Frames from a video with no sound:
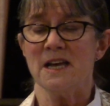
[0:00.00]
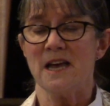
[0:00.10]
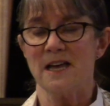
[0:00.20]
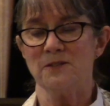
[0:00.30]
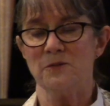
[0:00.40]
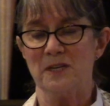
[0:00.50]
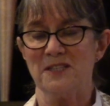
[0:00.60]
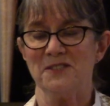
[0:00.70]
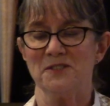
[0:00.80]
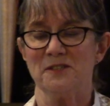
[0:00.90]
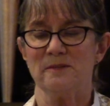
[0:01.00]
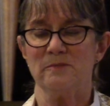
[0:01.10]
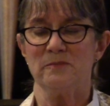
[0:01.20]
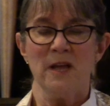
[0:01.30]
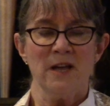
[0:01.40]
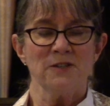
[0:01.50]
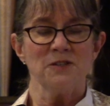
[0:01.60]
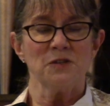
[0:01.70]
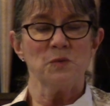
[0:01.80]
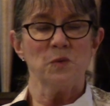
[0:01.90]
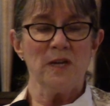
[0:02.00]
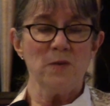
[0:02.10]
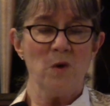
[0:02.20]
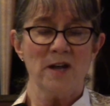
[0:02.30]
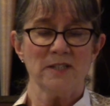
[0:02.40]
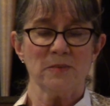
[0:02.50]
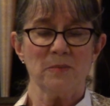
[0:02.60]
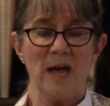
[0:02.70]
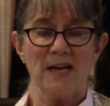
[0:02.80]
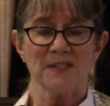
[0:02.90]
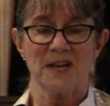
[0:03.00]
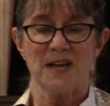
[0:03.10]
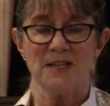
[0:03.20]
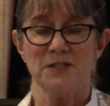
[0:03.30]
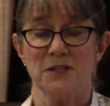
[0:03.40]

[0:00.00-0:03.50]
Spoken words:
and wisdom do we want to pass on to